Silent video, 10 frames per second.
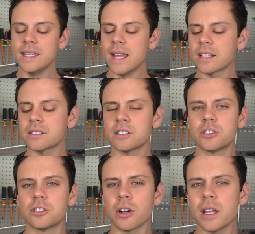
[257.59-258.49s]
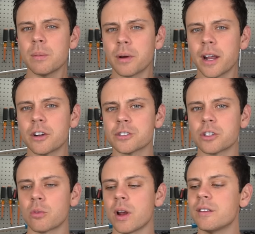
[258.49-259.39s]
Next, circuit breakers
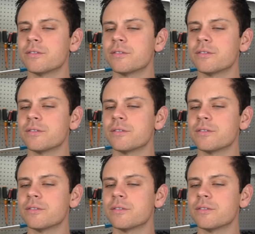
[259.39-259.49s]
are rated